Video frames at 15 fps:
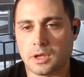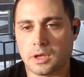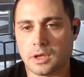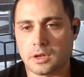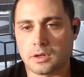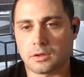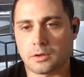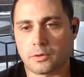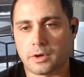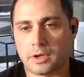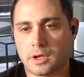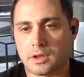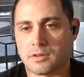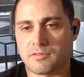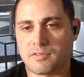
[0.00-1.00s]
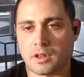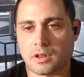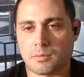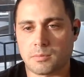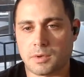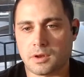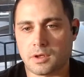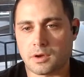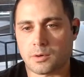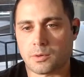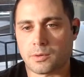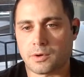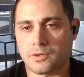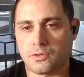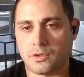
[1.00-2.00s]
in learning and development
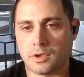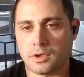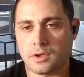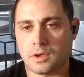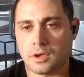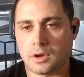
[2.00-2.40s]
increasing